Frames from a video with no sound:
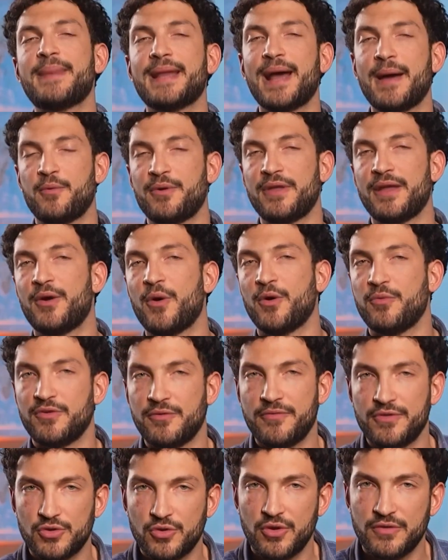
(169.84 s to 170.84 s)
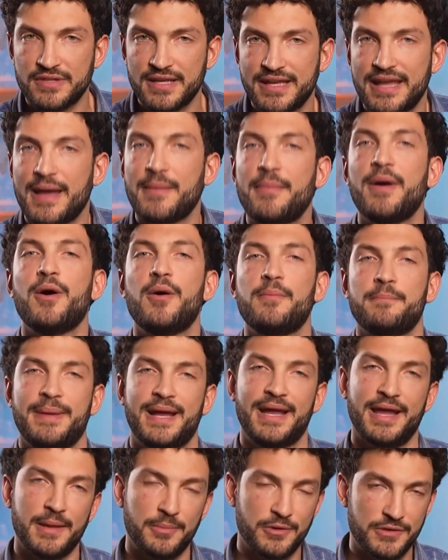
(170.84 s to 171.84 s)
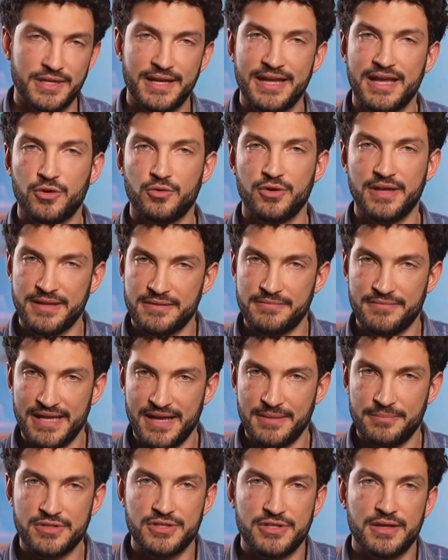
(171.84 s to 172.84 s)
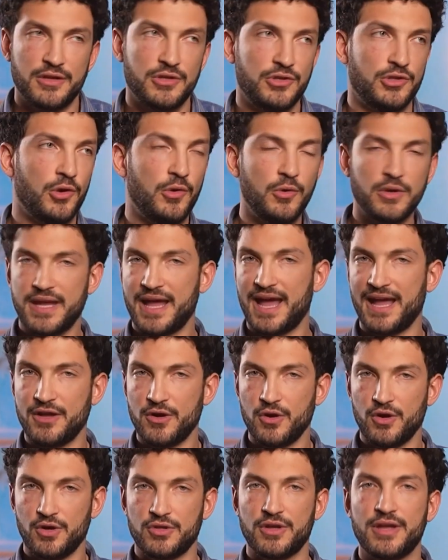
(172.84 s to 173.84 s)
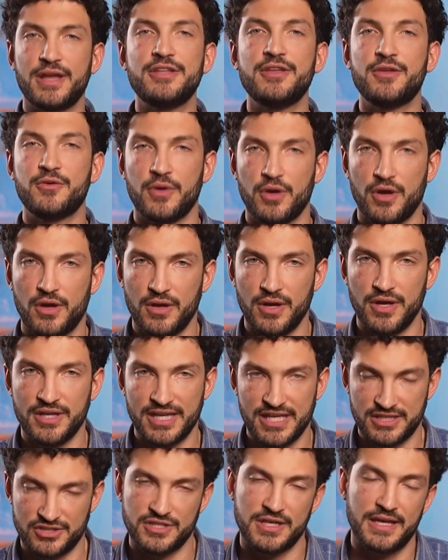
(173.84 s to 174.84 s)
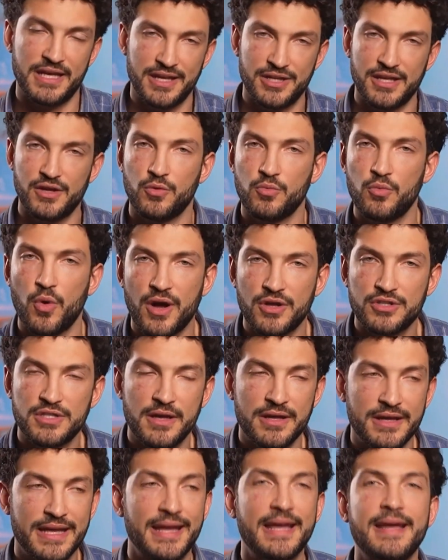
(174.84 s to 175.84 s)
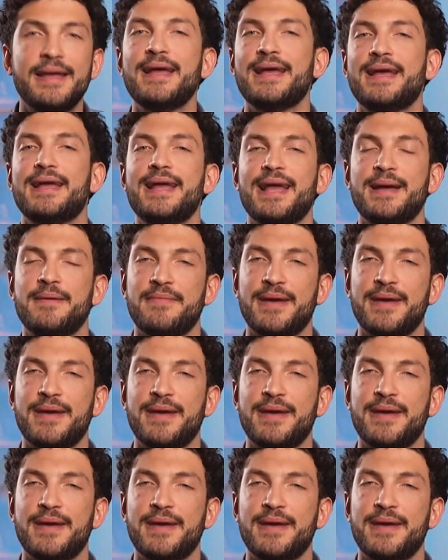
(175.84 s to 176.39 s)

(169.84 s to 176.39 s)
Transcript: That was an overview of the chemical makeup of the liquid in vapes, so glycol, glycerol, occasionally a little water, nicotine, and